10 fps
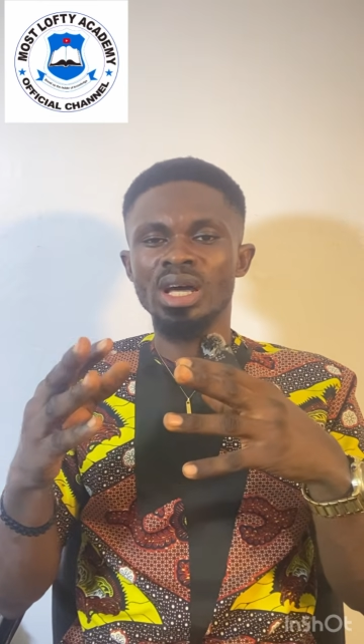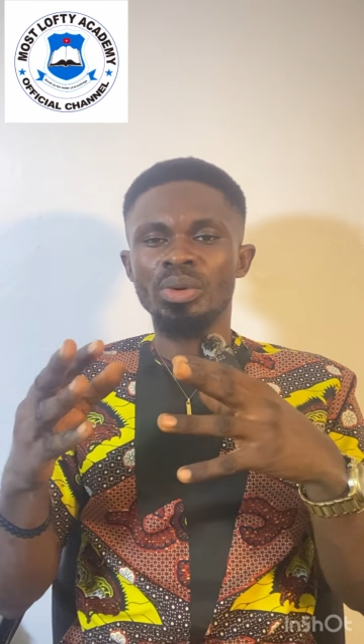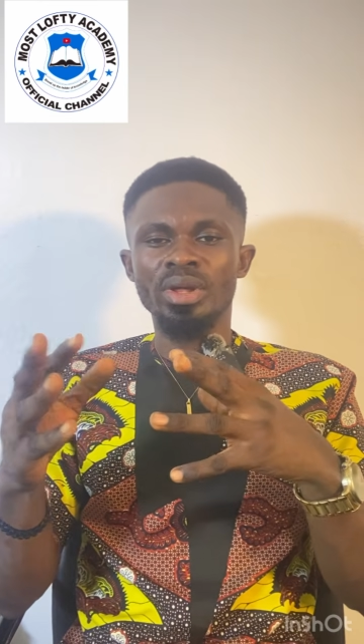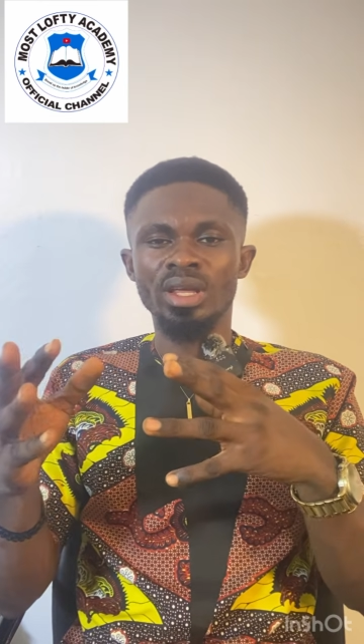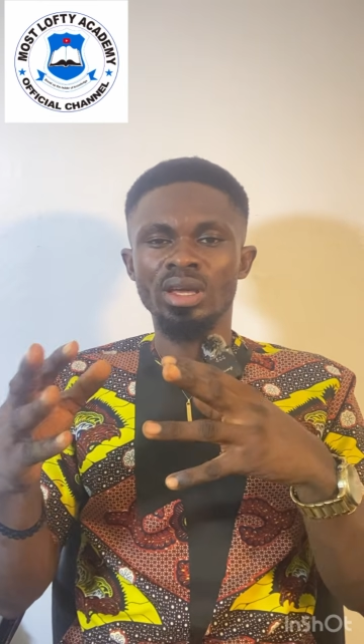
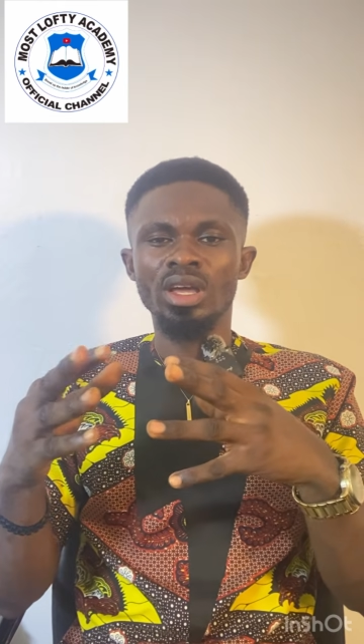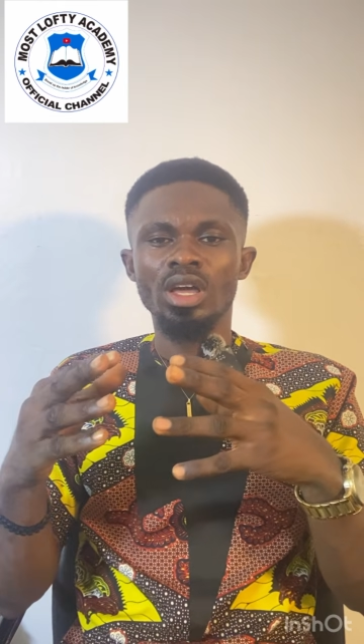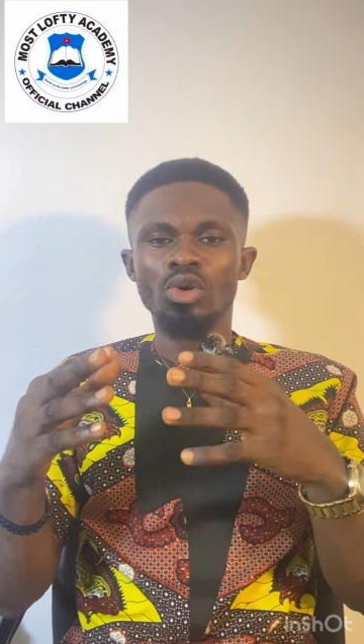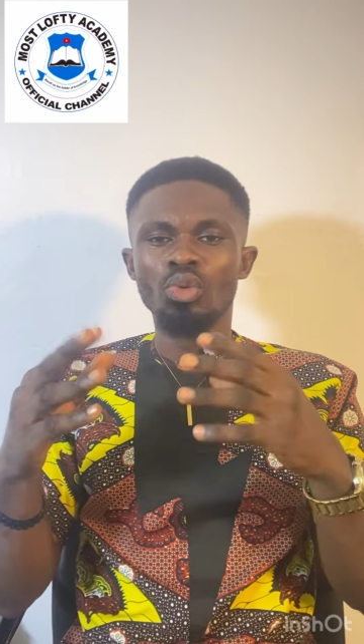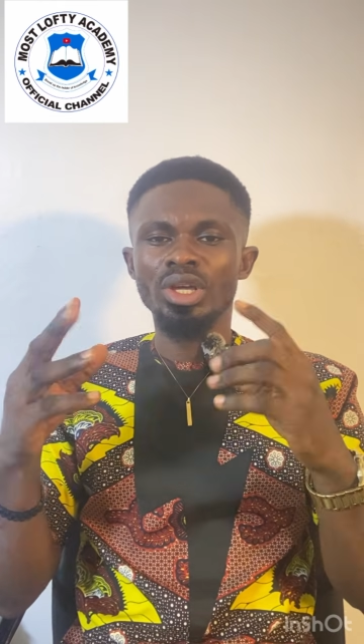RNA,
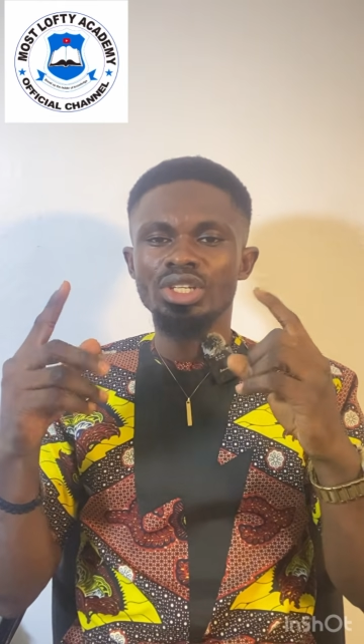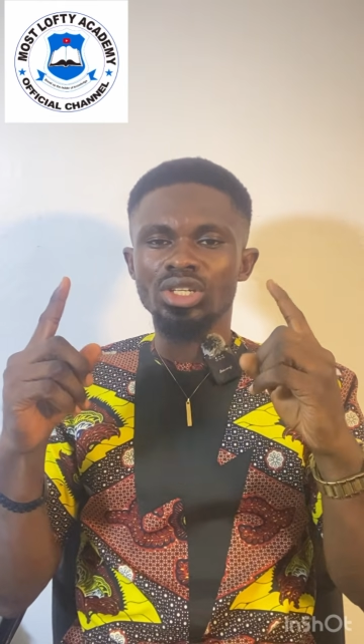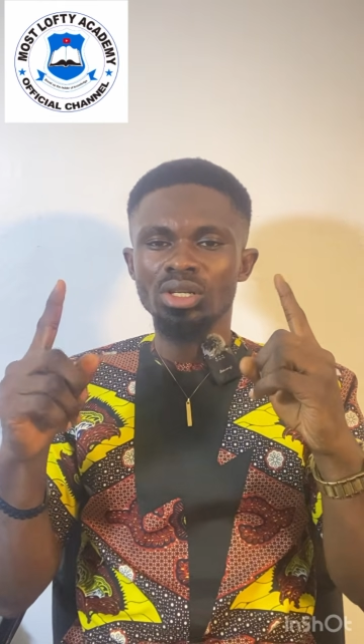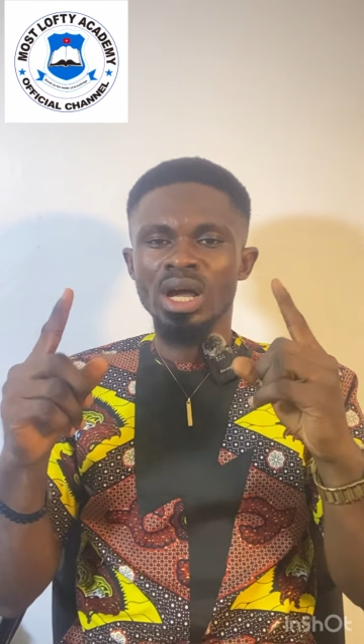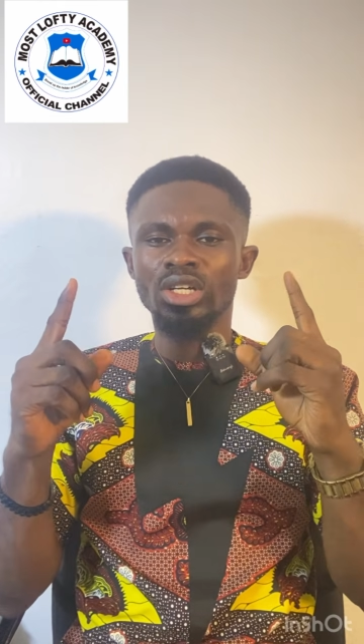
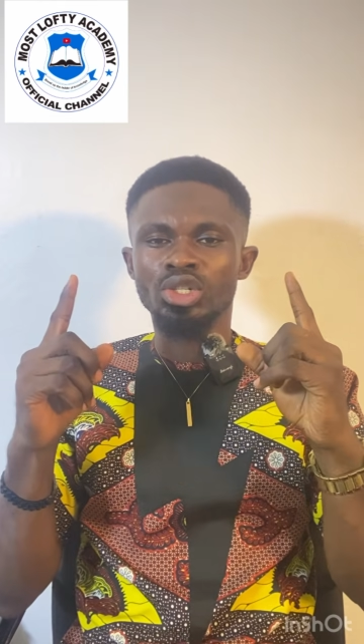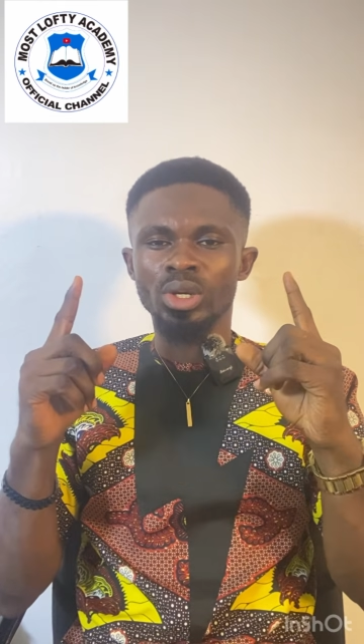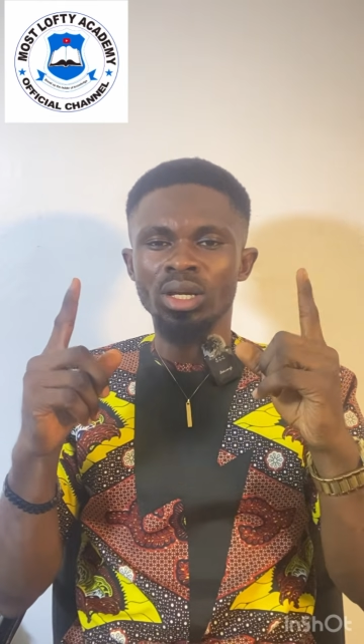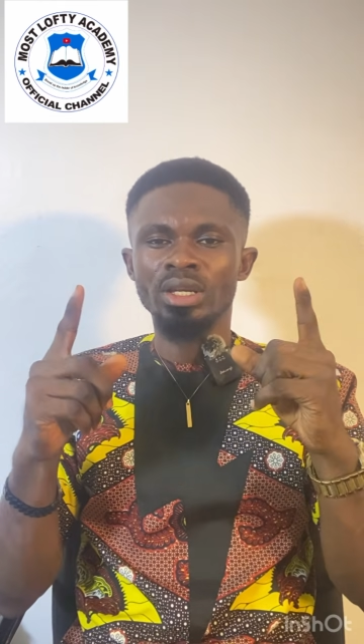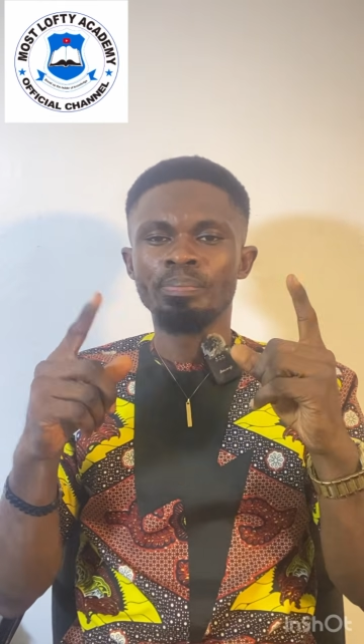which
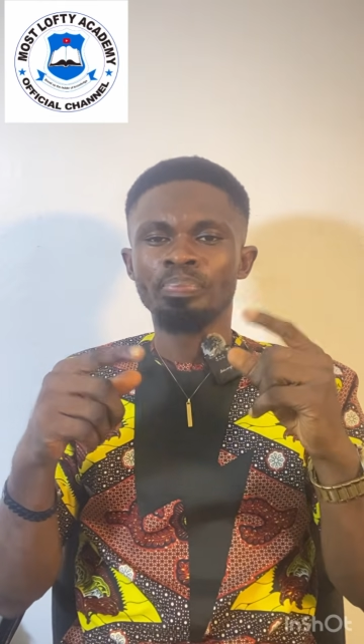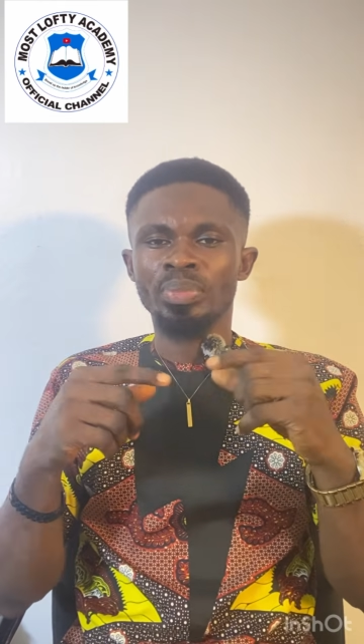actually